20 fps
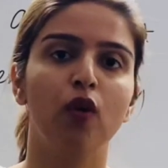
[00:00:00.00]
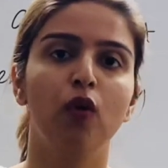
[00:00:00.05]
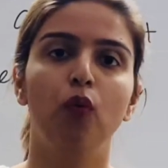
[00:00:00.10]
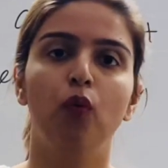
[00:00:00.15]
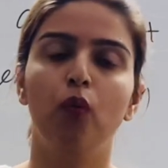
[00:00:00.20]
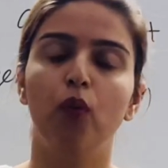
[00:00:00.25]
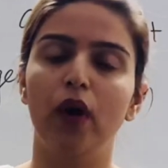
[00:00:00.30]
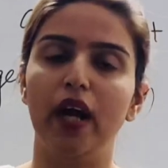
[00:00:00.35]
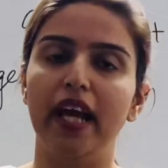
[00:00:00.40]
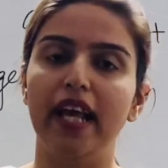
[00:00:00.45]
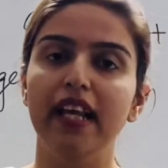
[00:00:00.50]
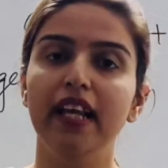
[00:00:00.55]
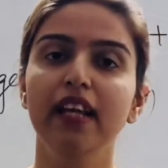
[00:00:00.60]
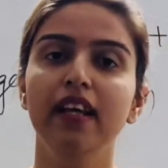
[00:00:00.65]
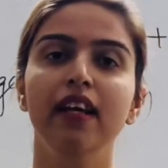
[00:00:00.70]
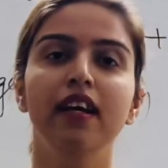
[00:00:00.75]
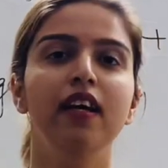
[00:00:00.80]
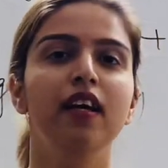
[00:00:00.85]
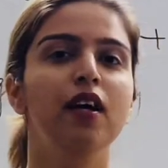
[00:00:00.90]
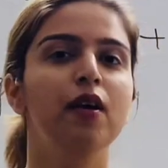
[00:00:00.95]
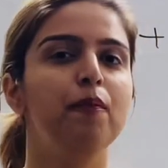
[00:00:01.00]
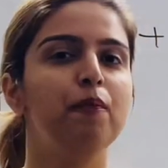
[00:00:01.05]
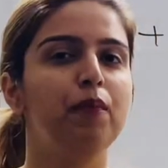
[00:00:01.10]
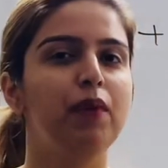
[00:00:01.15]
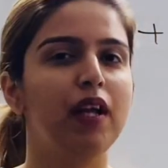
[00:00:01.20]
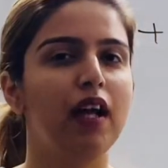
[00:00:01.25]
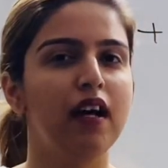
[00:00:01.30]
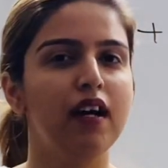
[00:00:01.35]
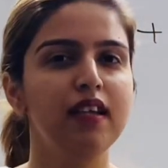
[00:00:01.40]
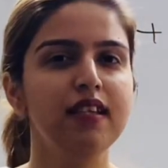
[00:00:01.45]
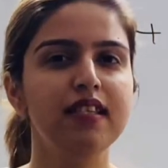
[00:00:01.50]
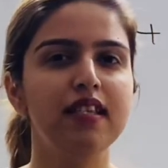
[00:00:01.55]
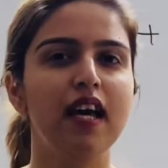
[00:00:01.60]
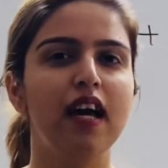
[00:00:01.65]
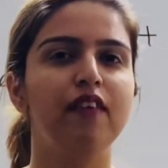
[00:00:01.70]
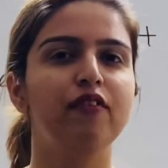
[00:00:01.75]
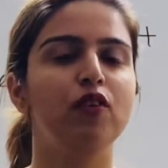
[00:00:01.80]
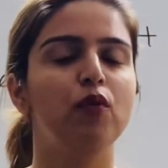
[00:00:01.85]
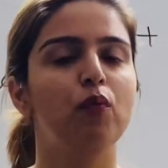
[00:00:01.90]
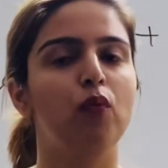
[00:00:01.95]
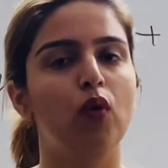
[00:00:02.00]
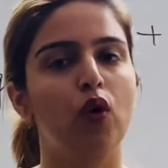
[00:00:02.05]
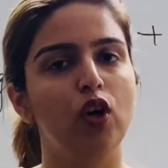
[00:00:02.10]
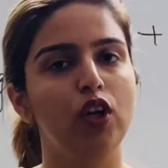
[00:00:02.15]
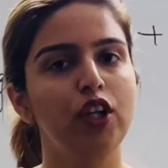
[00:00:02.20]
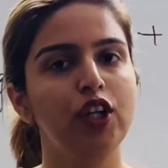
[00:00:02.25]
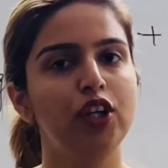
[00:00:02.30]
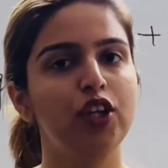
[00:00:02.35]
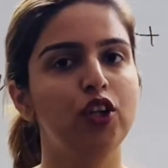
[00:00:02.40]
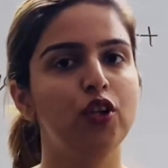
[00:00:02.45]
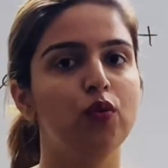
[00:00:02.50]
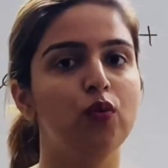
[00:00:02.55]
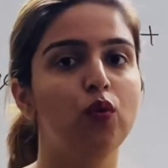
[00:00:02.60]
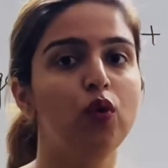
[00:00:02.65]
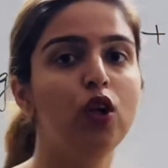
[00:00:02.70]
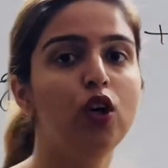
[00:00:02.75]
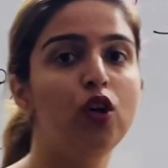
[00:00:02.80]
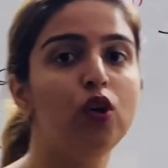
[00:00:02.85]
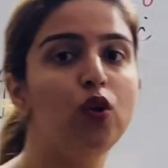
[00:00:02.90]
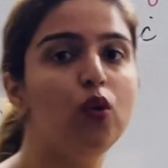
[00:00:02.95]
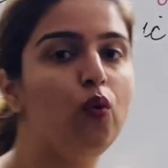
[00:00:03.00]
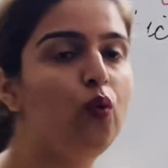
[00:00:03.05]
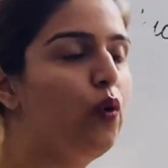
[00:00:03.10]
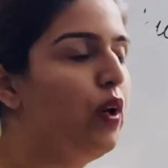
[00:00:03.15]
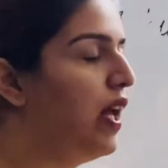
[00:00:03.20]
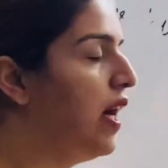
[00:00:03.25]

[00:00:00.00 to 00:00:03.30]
Well, plants have a molecule known